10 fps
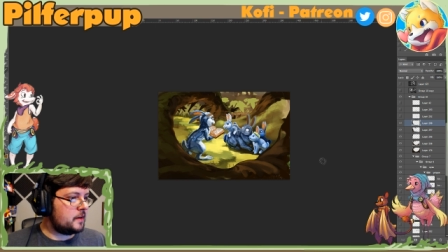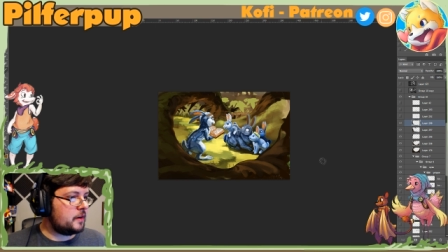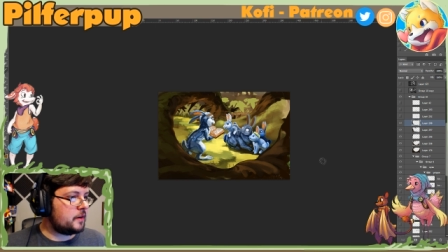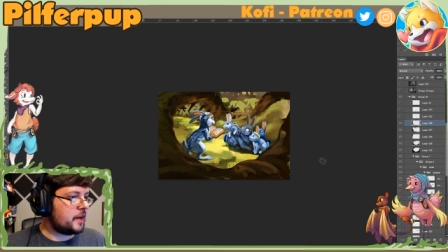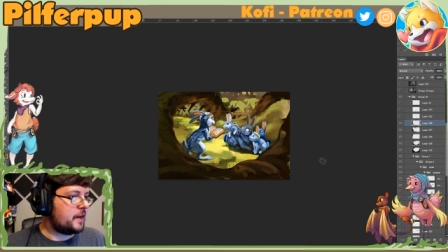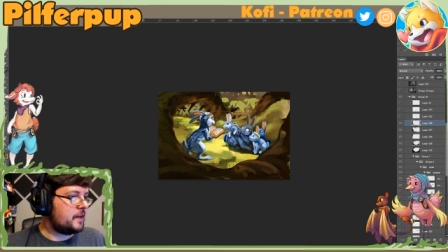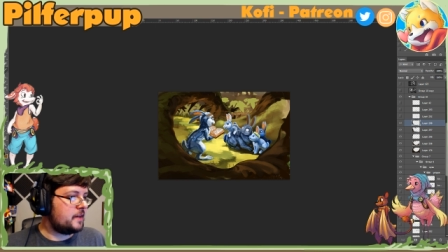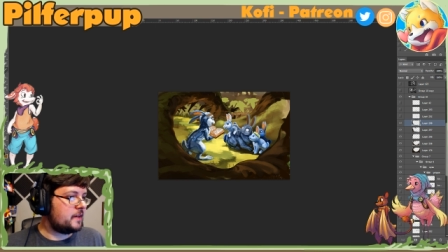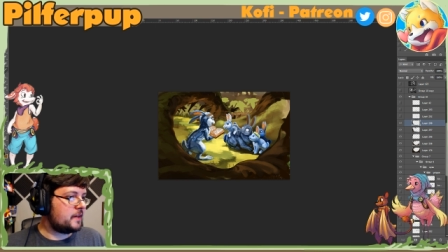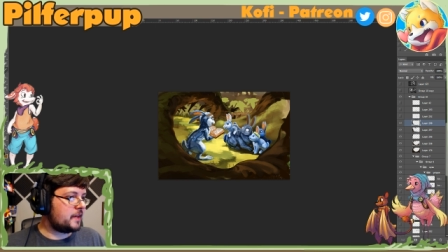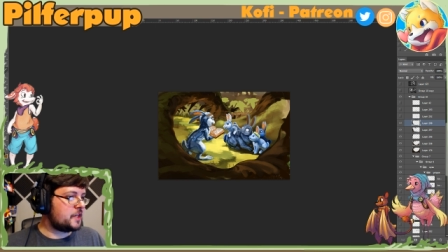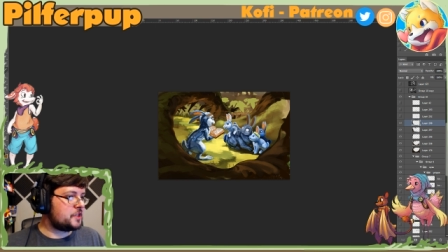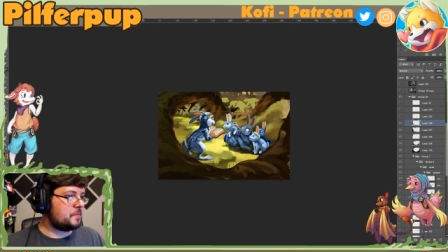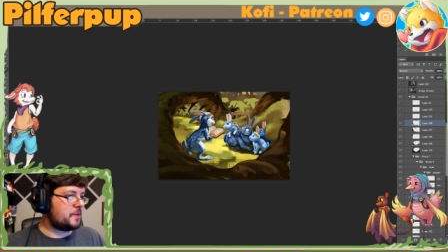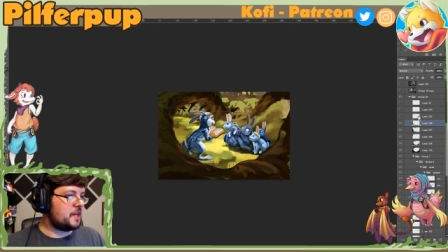Okay,
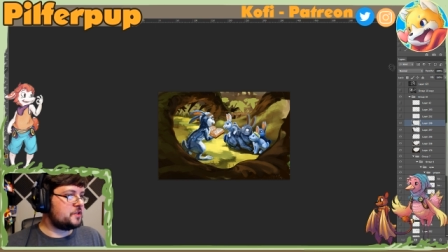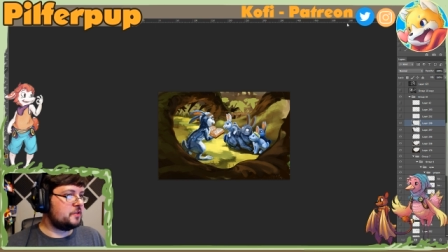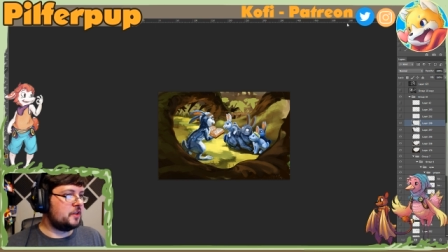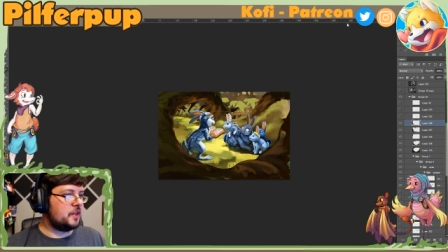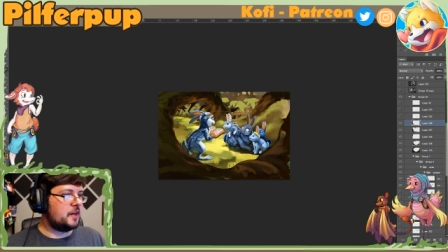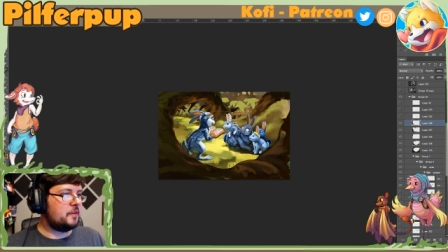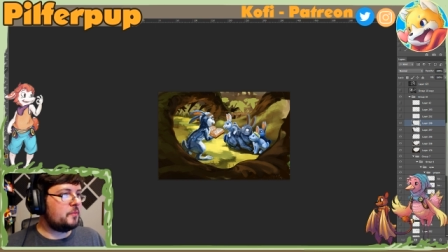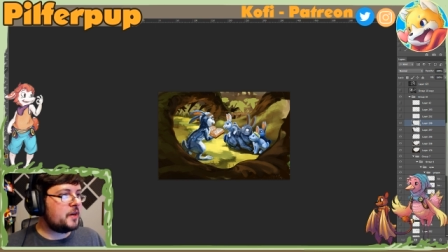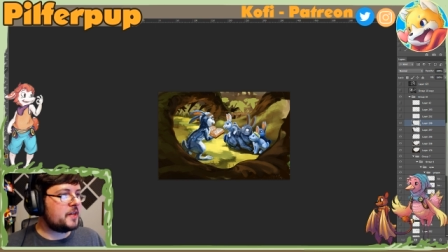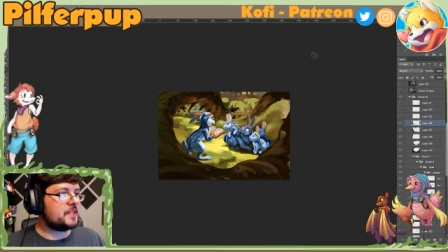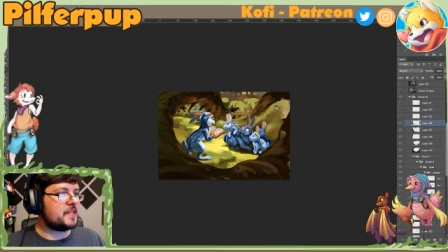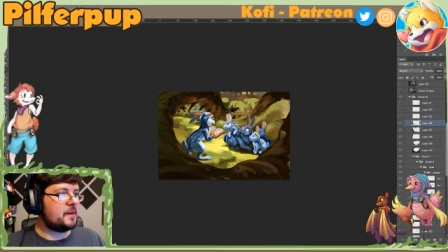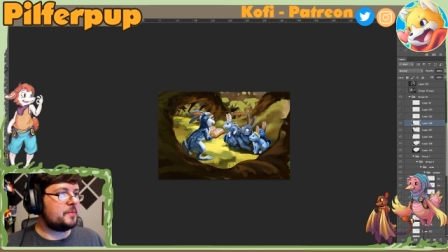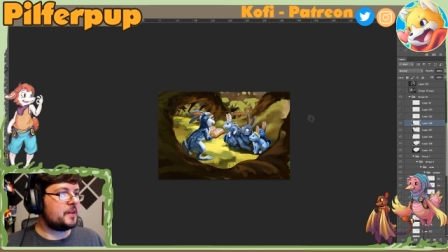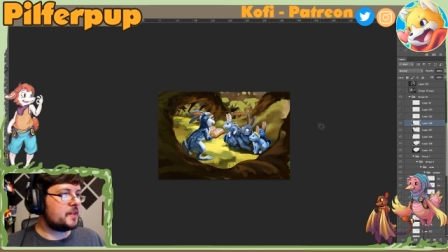ketchup cancel a lot. What is
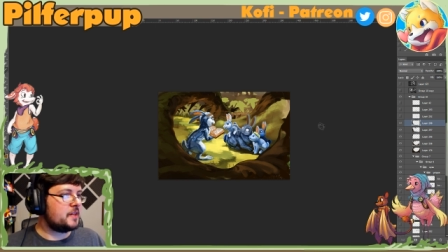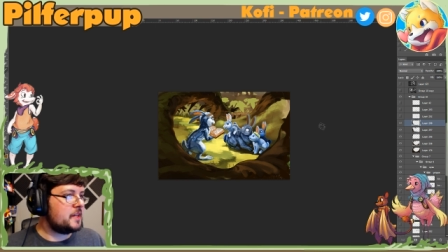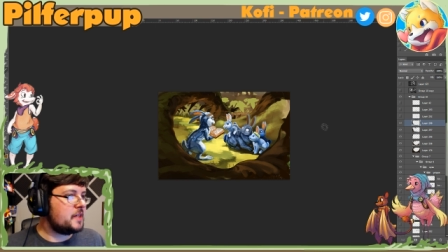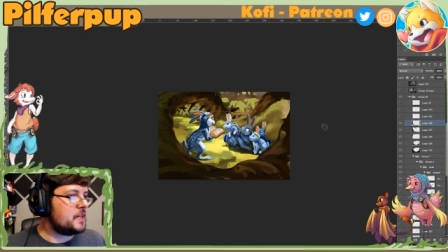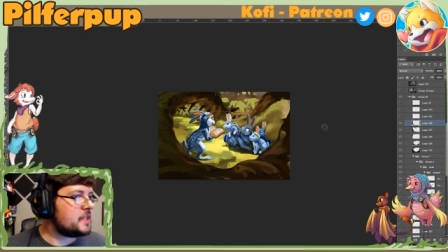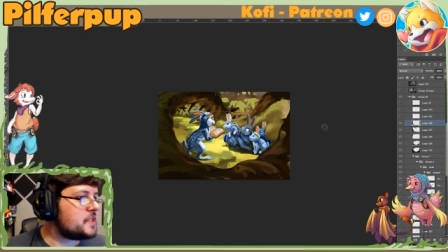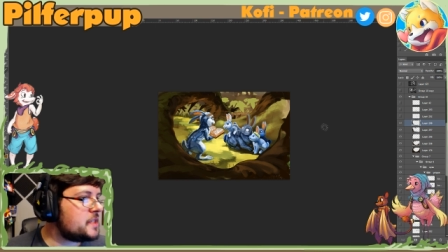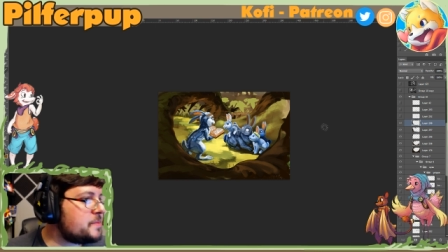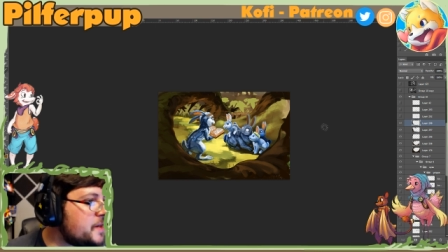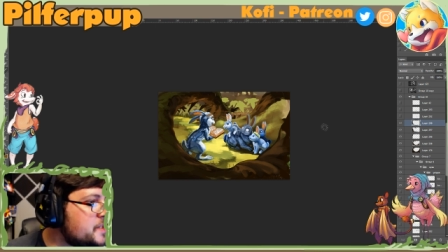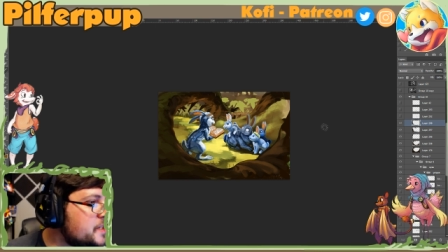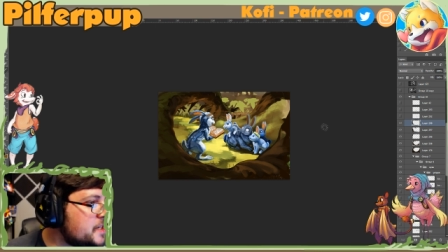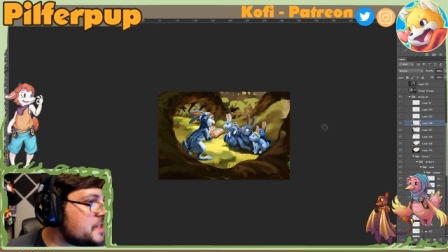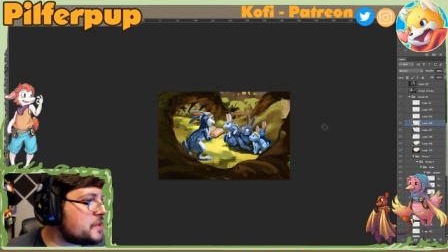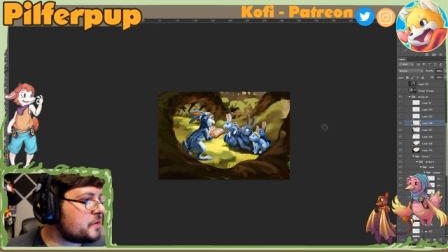happening?
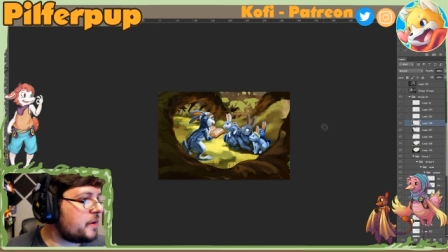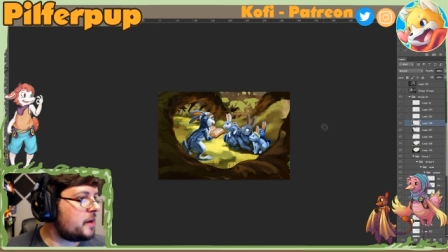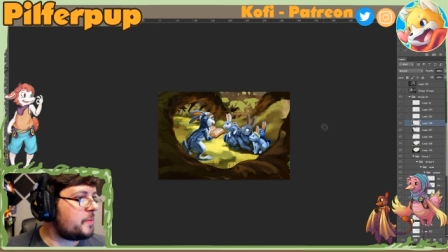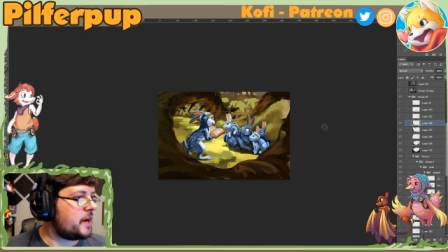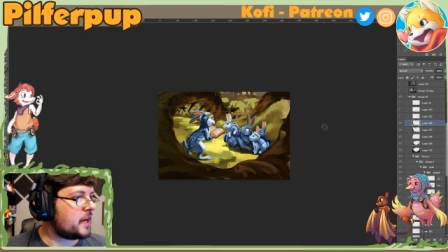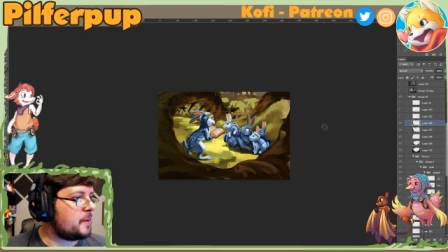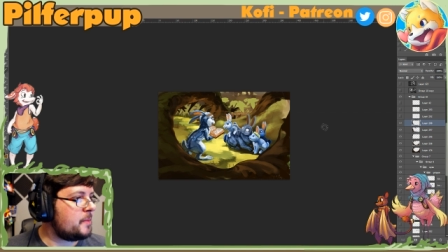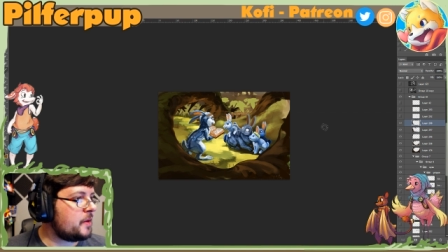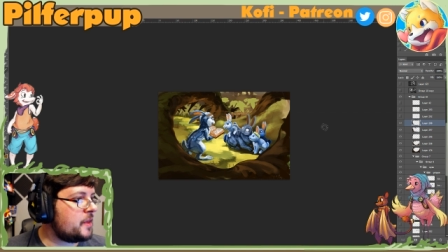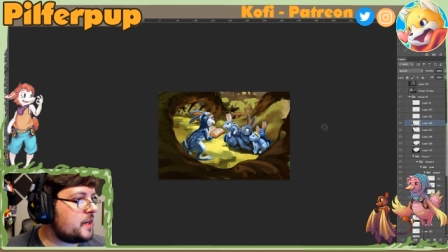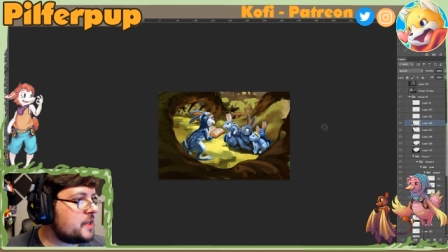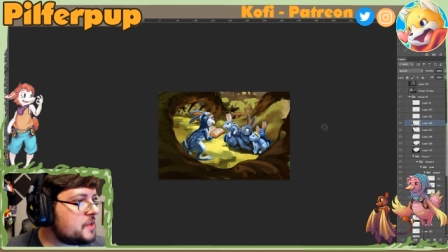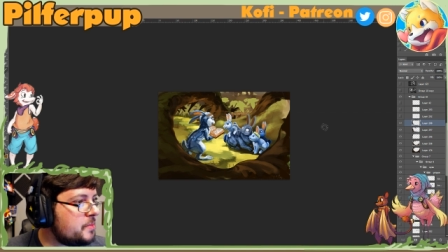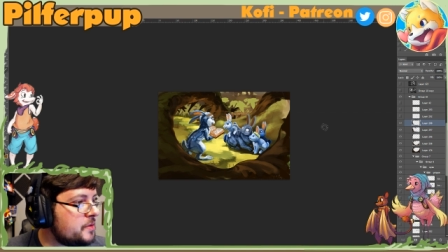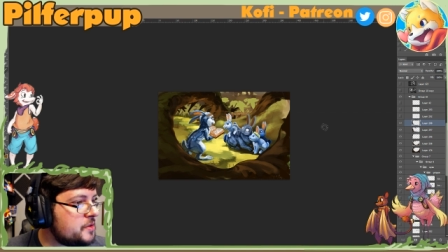Spiciness is created by a chemical that is
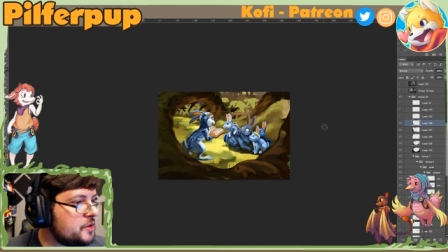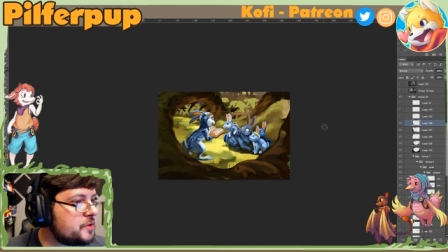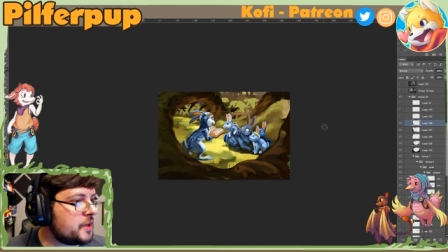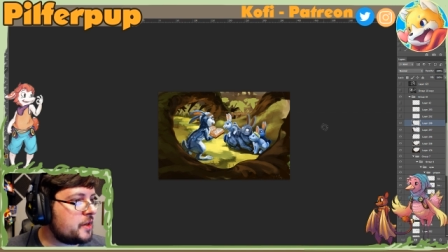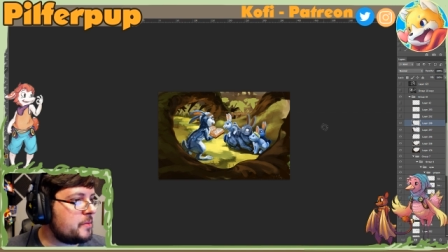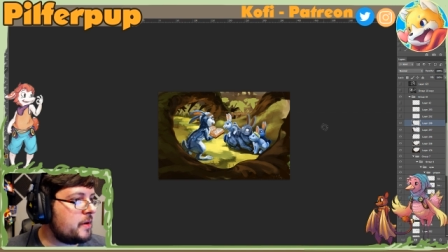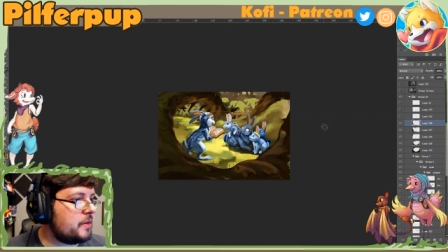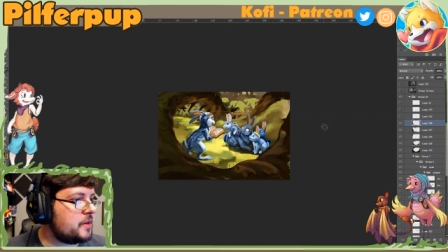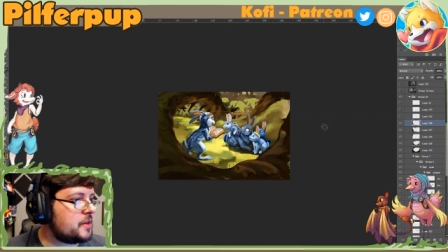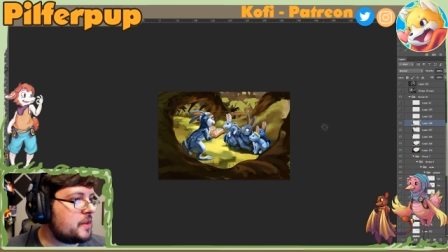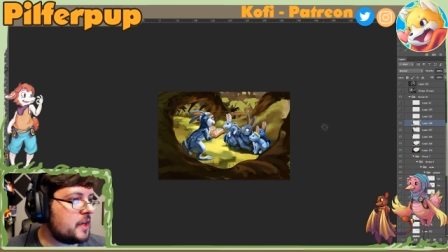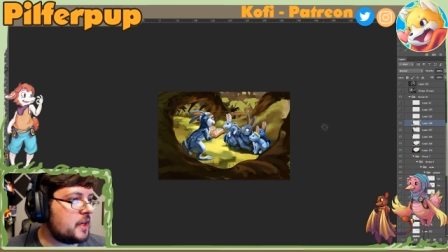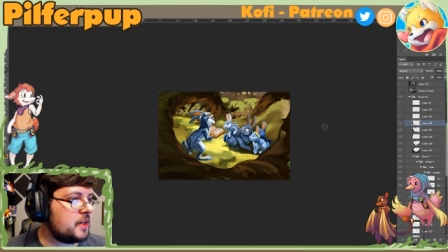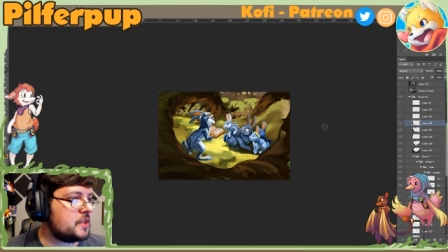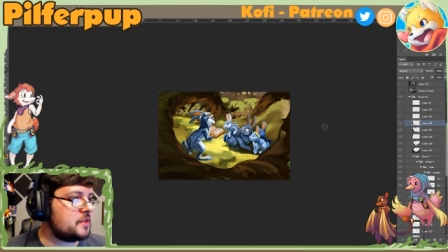supposed to trick your mouth into
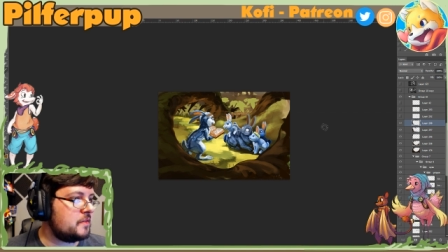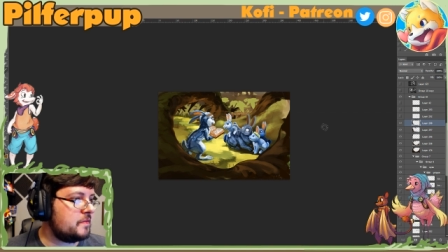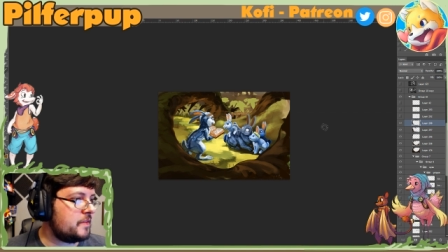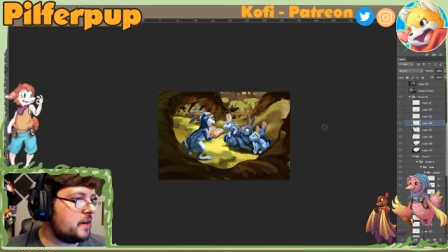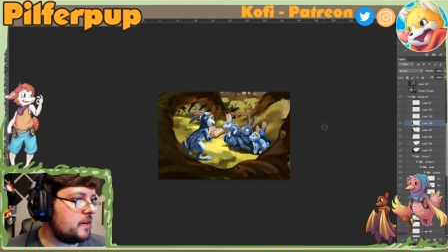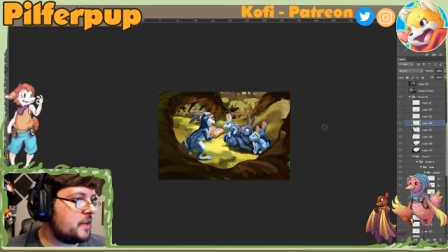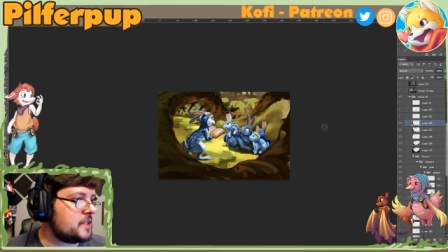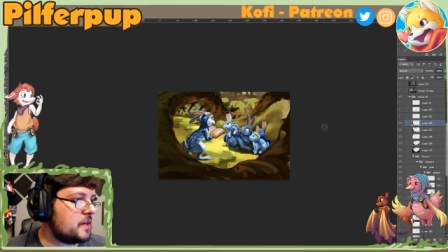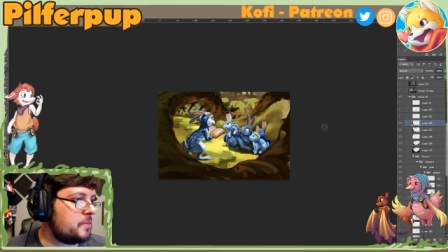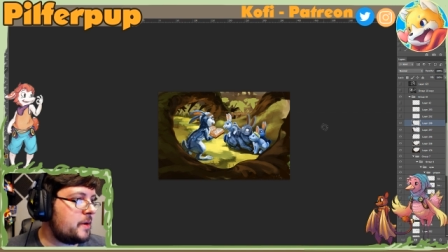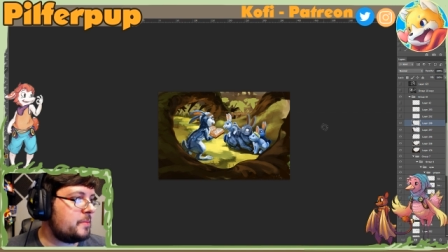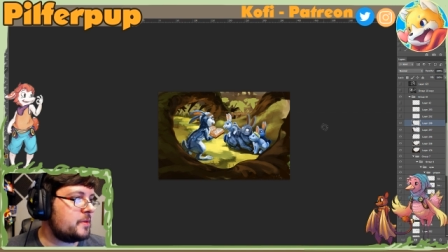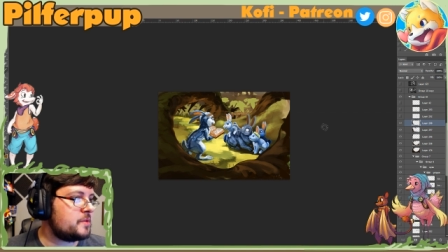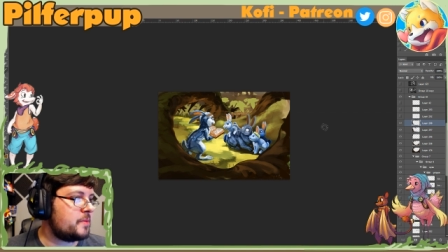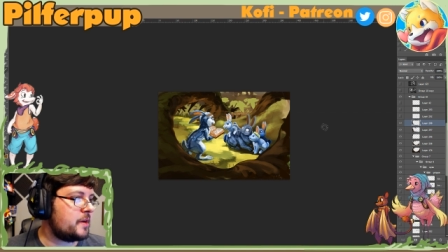thinking it's on fire. That's how pepper
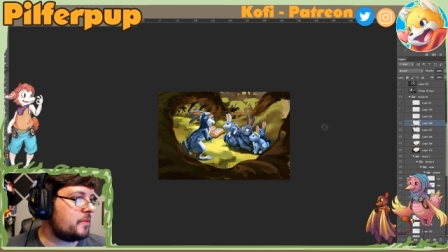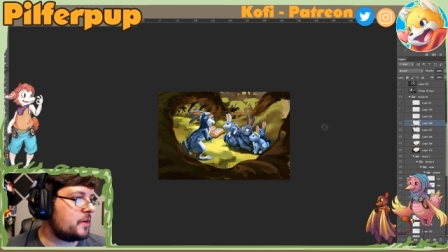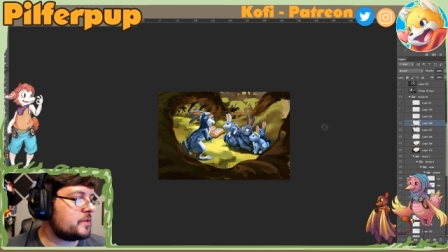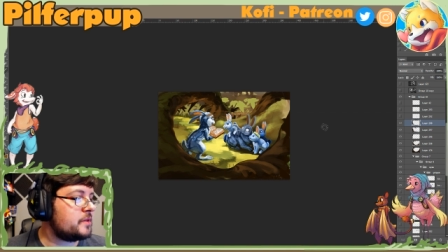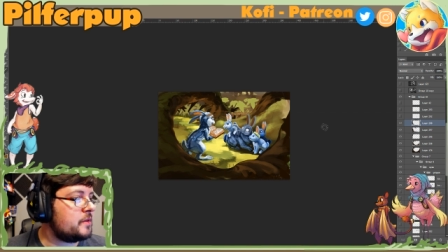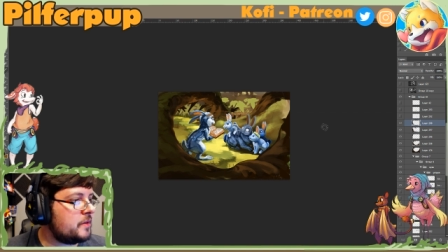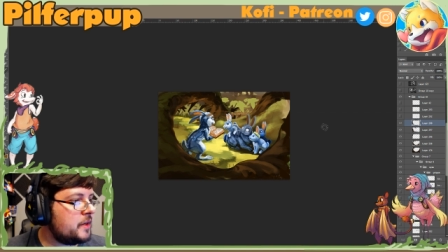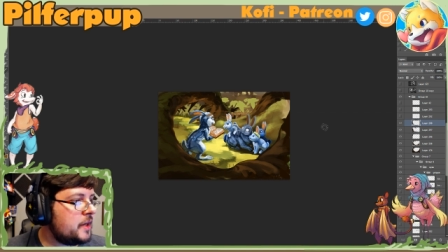spray works. Oh,